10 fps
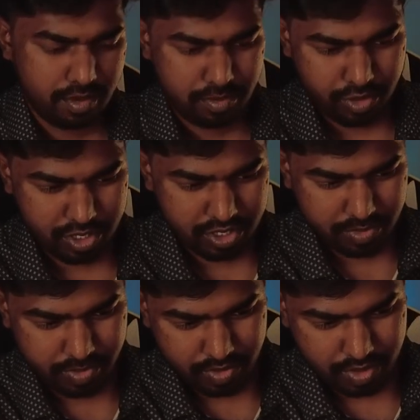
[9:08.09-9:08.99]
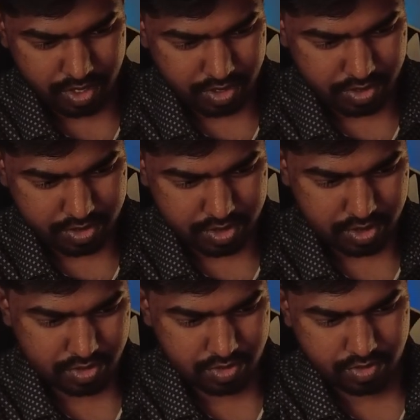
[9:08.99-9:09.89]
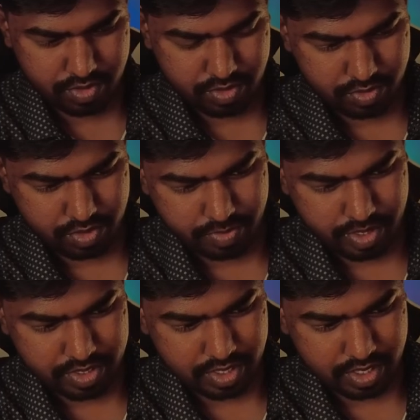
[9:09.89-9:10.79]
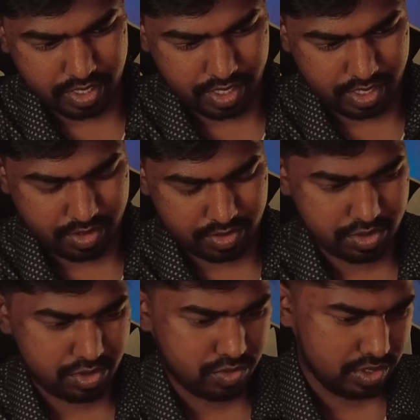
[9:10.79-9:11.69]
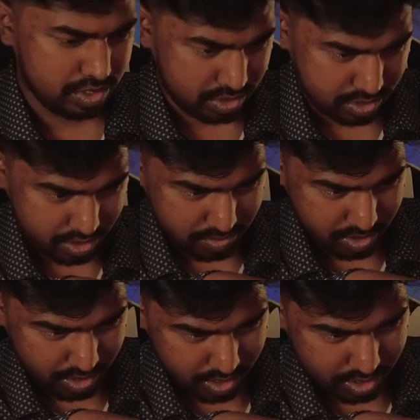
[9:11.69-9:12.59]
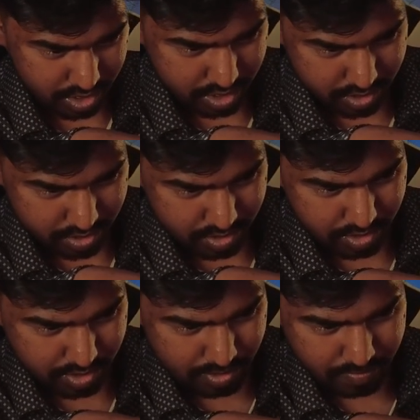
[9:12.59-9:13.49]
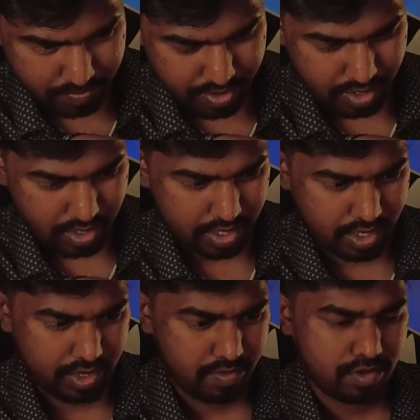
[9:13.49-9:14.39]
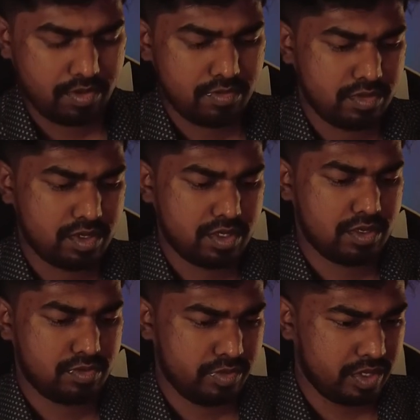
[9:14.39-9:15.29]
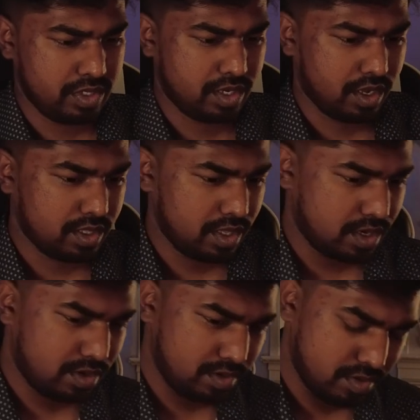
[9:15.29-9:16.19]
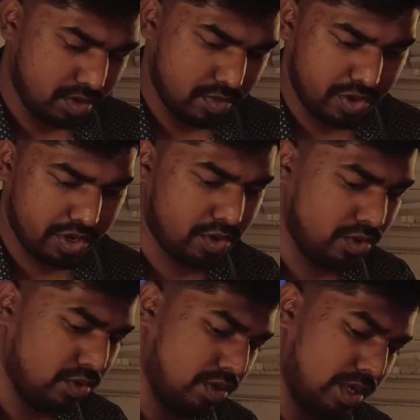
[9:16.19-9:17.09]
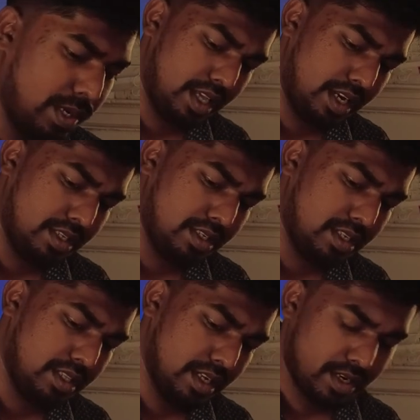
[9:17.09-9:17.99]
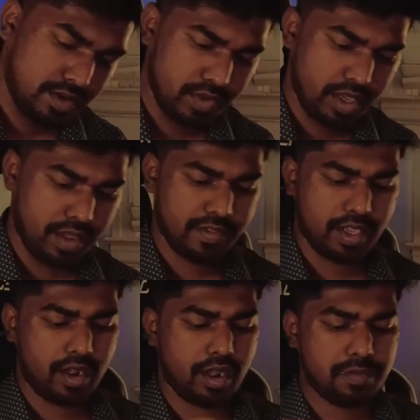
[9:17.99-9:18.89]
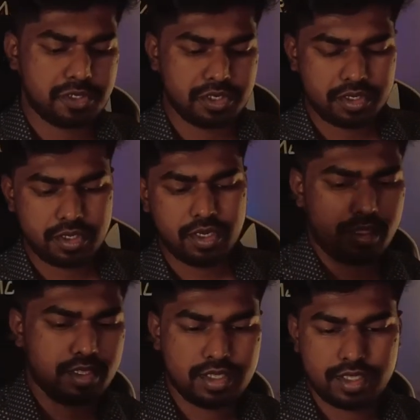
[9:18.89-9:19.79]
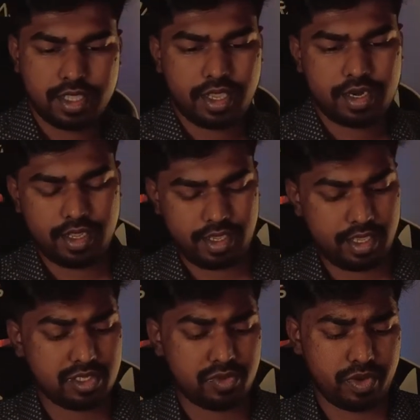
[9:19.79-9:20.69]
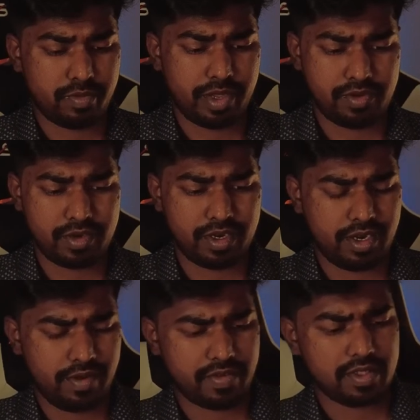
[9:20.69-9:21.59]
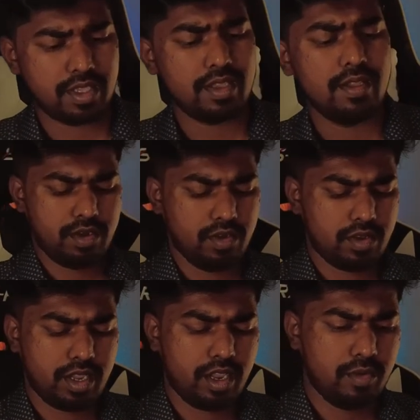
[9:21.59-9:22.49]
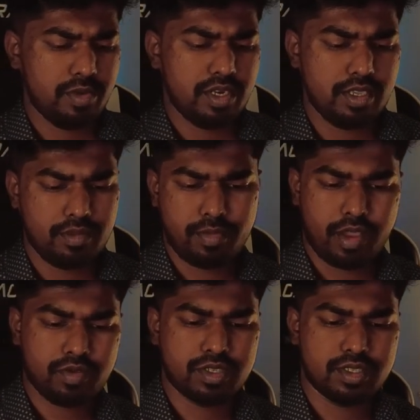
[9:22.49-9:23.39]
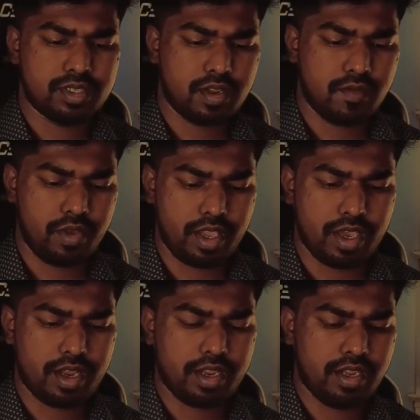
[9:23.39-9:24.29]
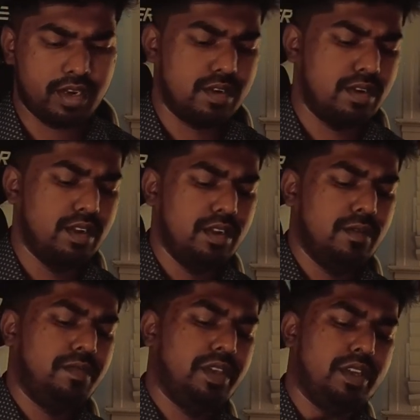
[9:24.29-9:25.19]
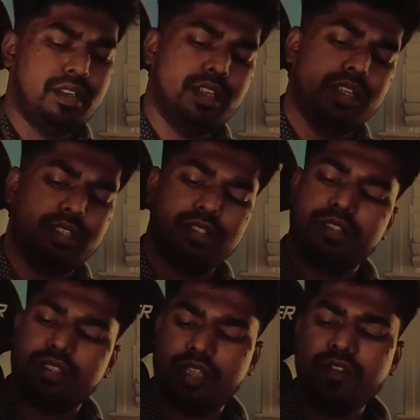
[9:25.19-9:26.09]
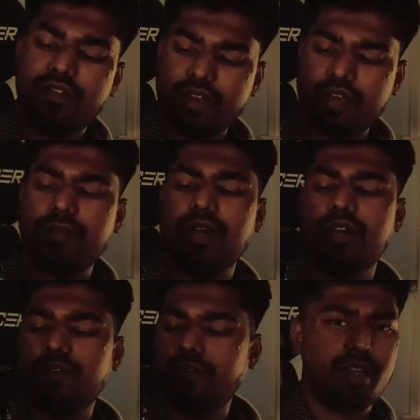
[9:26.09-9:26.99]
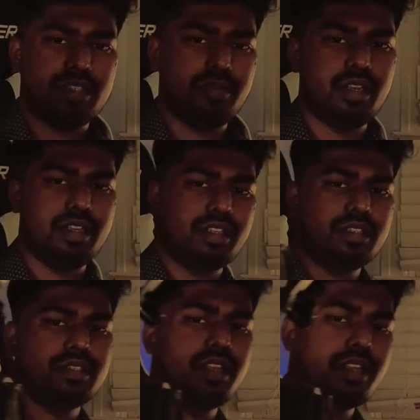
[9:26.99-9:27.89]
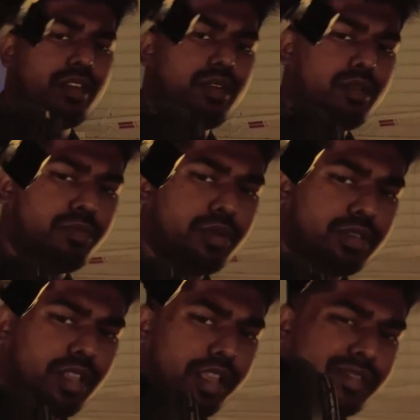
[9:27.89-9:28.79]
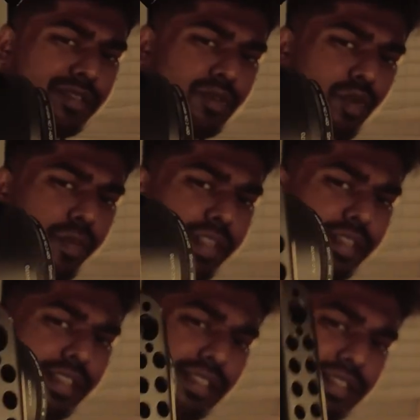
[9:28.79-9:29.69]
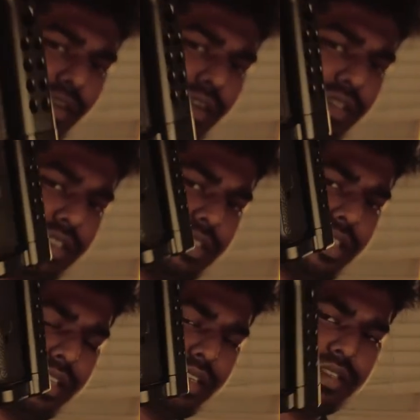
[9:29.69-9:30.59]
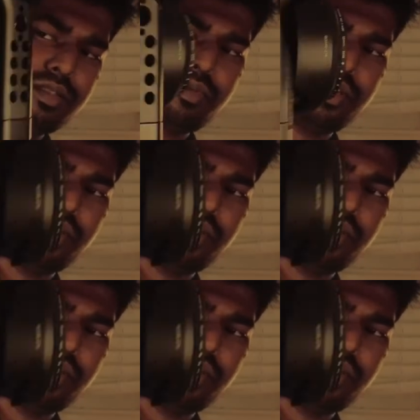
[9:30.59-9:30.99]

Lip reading: a pressure mount here, so you would basically, like, you know, squeeze something in here and like it would just be stuck there. Pretty cool. That is there. We have that option. Other than that, I guess we're mounted and everything. Look how many mounts and stuff we got here. It is infinite amount of possibilities that you could put like so many things on this thing. It's pretty